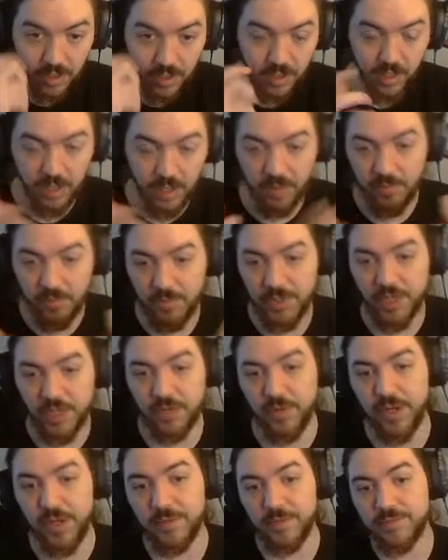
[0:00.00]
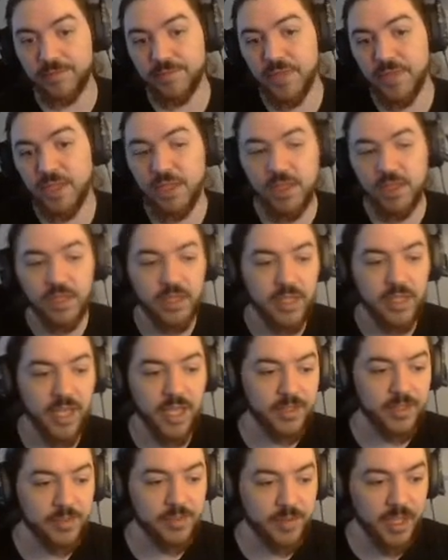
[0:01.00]
But anyway. Yeah,
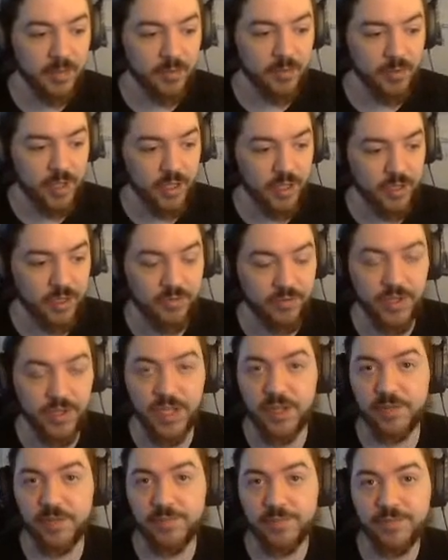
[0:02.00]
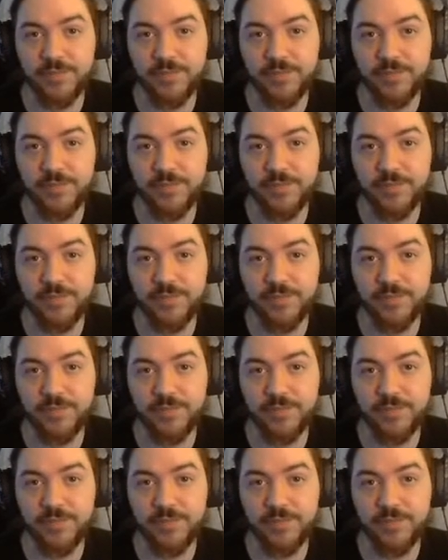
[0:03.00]
this became a really long video.